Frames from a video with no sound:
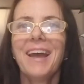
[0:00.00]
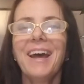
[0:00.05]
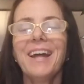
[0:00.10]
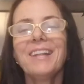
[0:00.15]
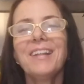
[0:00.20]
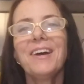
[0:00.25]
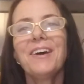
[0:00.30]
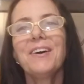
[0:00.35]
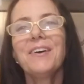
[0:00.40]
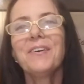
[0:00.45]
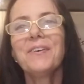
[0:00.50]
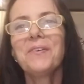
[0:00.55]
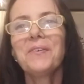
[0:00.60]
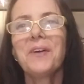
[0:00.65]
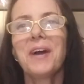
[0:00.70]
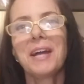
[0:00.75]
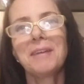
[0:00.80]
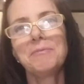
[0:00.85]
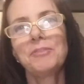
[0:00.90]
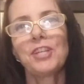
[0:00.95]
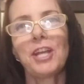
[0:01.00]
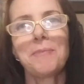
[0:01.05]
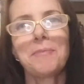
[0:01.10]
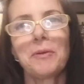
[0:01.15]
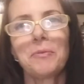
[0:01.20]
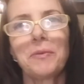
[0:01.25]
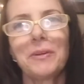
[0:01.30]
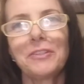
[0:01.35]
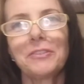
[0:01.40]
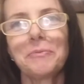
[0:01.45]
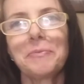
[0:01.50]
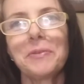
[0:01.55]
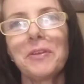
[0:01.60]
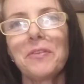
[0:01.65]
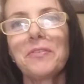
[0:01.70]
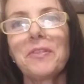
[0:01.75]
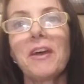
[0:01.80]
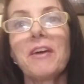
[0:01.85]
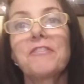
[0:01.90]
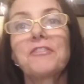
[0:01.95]
Hello, I'm Jemma
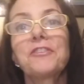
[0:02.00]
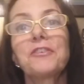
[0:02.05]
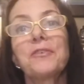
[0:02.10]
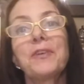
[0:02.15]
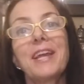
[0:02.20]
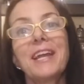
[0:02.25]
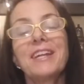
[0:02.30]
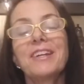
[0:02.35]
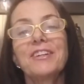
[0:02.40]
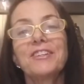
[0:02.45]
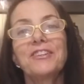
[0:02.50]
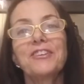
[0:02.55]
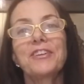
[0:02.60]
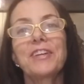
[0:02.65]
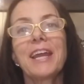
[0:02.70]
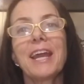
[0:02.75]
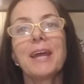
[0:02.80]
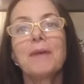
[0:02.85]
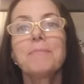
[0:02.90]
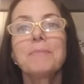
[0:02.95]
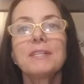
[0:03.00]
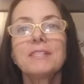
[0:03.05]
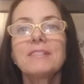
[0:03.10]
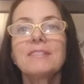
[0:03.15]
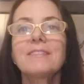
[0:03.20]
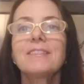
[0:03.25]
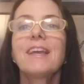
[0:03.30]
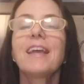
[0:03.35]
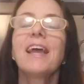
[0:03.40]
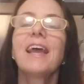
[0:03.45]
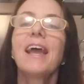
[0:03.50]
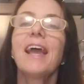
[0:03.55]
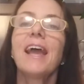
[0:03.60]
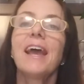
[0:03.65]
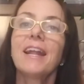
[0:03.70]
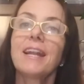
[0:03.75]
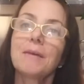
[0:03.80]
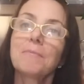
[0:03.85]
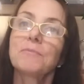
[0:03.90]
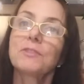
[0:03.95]
Wildermuth of Create on Your Campus,
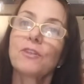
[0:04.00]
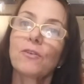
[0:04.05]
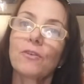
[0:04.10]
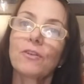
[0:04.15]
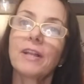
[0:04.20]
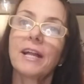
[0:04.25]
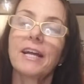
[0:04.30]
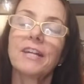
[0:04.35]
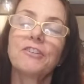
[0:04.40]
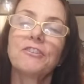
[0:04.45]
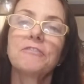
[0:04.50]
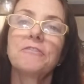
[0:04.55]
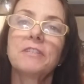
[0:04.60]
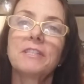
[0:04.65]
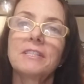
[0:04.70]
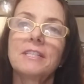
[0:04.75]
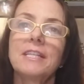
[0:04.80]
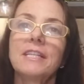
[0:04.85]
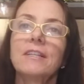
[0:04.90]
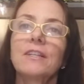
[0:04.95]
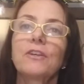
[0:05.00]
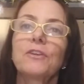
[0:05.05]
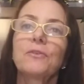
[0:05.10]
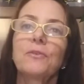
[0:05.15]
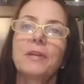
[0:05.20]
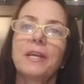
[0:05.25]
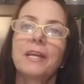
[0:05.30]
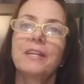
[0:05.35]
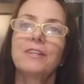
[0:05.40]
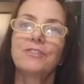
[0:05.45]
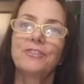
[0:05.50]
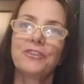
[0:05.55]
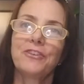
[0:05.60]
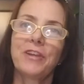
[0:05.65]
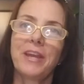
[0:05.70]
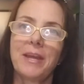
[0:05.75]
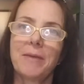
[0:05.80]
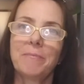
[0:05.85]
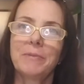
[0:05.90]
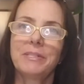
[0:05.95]
and I'm so glad you're visiting the Create on Your
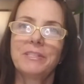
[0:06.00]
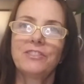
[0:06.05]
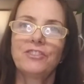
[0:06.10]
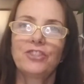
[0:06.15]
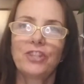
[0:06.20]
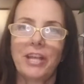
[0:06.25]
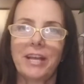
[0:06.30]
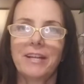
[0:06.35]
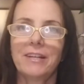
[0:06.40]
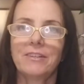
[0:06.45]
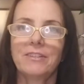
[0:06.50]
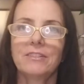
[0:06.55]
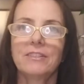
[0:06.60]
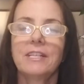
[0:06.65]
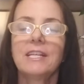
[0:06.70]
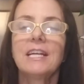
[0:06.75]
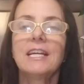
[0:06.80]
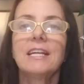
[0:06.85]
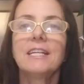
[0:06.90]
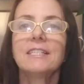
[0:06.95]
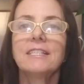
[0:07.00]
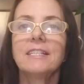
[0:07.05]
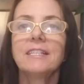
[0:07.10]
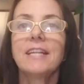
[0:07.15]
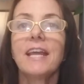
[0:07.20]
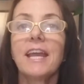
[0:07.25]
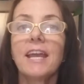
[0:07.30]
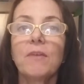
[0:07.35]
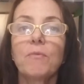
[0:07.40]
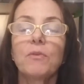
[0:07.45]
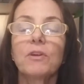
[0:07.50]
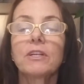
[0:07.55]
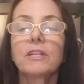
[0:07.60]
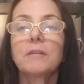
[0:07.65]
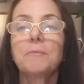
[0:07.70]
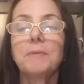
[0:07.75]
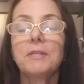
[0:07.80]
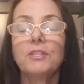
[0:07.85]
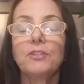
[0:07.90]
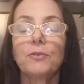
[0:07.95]
Campus channel. Today we're going
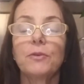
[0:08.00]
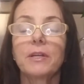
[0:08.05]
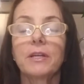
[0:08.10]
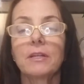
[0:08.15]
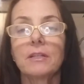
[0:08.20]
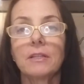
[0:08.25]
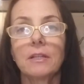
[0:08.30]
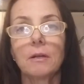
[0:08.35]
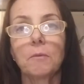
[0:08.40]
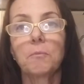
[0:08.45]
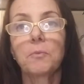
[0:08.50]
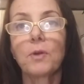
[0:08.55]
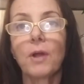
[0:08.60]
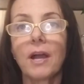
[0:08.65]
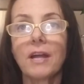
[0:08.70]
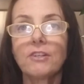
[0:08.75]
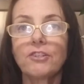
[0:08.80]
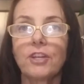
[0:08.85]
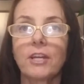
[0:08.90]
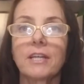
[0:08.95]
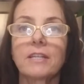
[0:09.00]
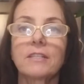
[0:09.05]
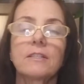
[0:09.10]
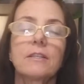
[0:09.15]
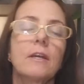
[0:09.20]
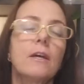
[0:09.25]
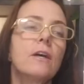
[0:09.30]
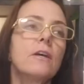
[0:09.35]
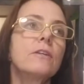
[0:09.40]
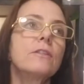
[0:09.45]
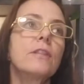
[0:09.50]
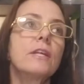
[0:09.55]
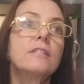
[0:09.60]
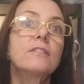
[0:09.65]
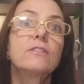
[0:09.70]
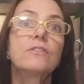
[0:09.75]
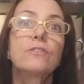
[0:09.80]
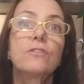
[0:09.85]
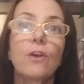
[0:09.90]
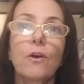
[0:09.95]
to be doing a little project
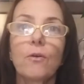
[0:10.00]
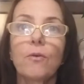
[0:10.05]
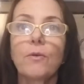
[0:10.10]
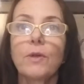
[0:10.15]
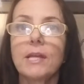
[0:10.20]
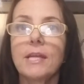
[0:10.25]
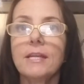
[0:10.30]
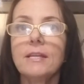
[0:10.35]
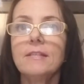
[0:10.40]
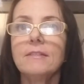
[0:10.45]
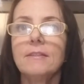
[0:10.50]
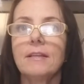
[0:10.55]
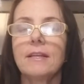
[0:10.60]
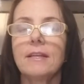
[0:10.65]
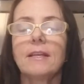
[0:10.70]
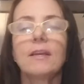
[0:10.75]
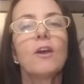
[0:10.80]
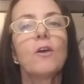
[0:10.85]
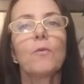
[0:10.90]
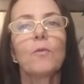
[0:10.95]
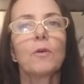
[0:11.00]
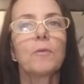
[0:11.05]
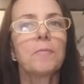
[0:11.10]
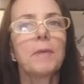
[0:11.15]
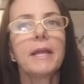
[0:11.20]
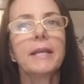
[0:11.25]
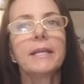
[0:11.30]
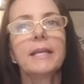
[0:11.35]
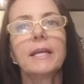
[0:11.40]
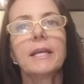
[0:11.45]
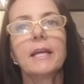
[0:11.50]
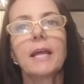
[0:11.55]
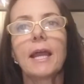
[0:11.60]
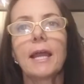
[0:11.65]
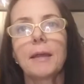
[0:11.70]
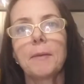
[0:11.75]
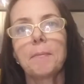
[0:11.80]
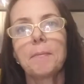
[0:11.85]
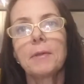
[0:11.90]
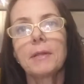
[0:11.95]
that's so easy. We're making
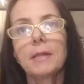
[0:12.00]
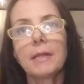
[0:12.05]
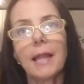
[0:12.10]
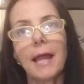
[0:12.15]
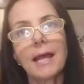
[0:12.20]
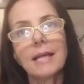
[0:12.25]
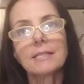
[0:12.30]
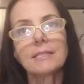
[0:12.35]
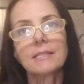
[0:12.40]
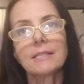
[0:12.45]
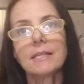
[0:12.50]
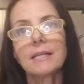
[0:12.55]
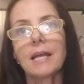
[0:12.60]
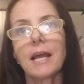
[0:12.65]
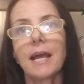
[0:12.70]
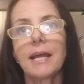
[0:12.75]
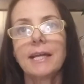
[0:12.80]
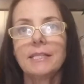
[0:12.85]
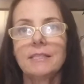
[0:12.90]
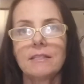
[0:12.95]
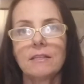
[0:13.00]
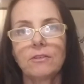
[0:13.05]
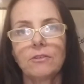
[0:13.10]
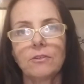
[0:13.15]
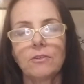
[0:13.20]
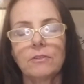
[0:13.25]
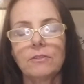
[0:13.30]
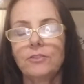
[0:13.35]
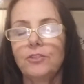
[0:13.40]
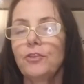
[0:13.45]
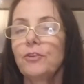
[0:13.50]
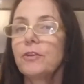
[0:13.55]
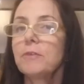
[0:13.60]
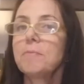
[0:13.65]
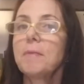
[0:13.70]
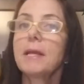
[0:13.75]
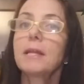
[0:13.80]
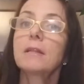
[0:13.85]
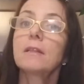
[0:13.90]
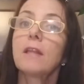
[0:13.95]
a plastic icicle. You can
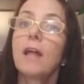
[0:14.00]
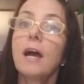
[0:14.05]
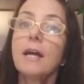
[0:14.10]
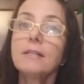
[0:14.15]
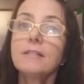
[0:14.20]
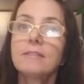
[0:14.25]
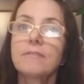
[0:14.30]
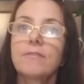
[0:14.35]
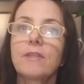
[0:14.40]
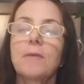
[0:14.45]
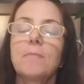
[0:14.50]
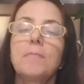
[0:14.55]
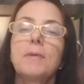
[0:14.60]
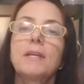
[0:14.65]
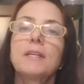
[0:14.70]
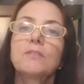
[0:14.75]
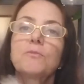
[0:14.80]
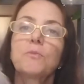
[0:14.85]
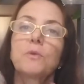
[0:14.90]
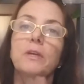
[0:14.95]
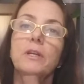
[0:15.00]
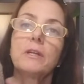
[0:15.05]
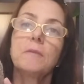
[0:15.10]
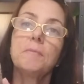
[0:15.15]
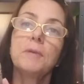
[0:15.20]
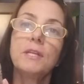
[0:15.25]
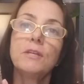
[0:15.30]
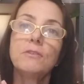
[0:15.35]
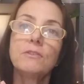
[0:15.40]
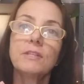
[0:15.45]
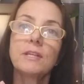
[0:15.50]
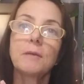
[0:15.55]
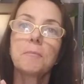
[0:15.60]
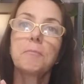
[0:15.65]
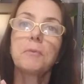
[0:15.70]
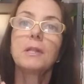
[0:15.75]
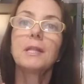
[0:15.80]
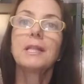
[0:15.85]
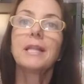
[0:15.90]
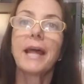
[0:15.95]
make lots of them because we're going to be using
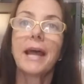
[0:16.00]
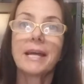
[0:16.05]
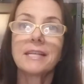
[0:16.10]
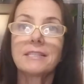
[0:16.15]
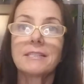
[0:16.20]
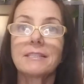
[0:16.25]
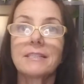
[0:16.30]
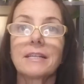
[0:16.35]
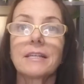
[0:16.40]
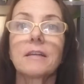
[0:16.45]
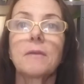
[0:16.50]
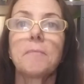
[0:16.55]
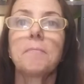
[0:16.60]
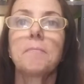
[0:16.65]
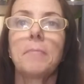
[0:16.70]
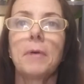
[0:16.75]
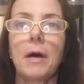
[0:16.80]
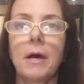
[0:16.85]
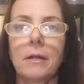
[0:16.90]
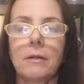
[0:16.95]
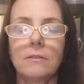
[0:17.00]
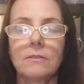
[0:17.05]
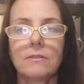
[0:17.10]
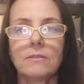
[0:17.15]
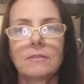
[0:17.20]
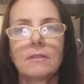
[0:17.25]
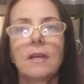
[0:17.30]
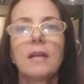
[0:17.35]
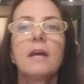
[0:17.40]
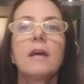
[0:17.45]
plastic bottles.